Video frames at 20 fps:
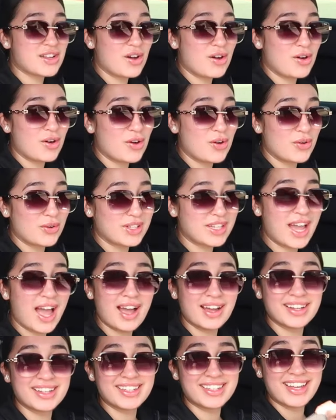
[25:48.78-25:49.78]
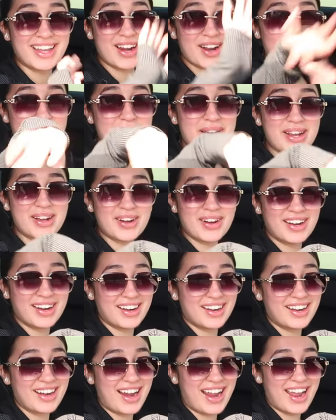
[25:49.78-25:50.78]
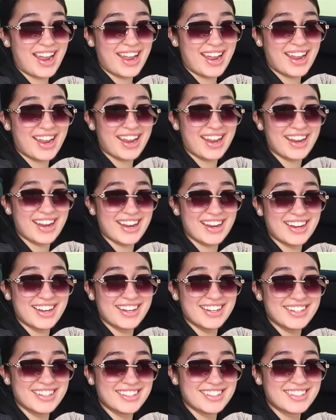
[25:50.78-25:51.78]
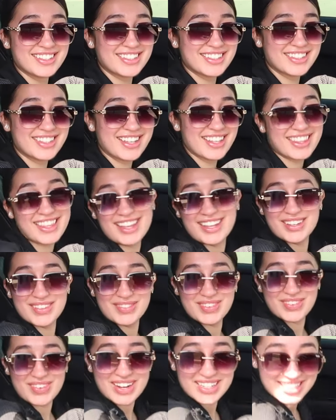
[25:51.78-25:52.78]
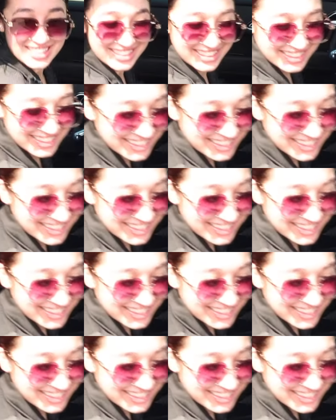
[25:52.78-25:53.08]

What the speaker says: So yeah, get out of my car and thank you for